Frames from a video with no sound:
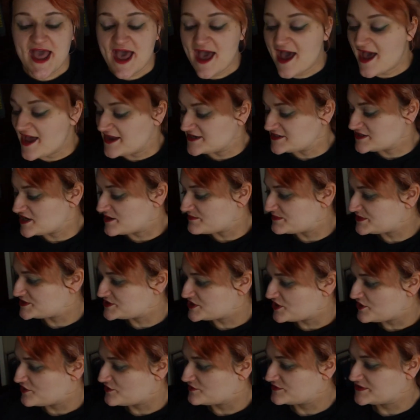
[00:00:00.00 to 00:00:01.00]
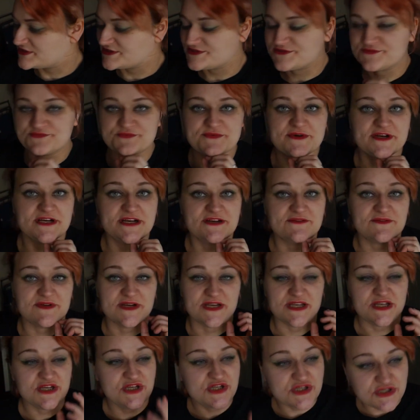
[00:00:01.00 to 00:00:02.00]
And I've been told it's really,
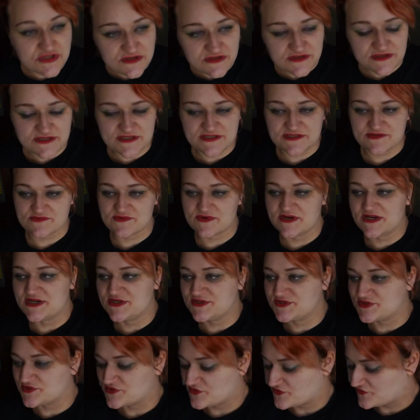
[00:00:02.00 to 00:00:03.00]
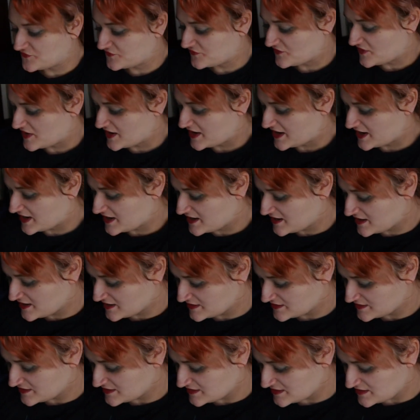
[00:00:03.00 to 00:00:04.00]
really good. It's really sort of
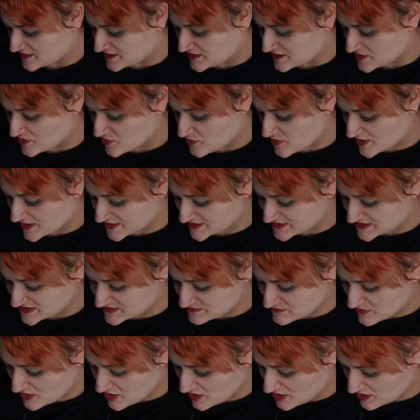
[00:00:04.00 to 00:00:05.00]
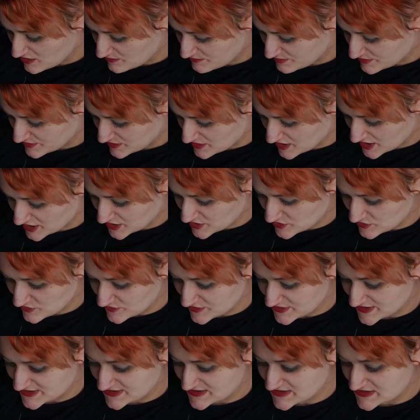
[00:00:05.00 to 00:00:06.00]
like quite smart, but like
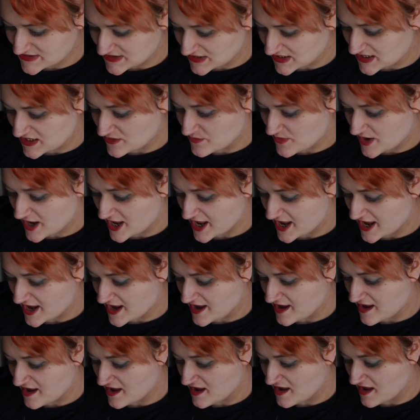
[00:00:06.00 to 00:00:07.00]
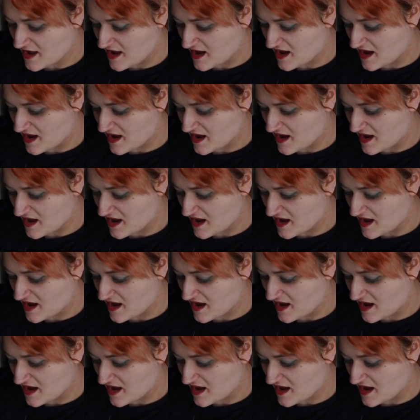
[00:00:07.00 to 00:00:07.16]
not in a silly way.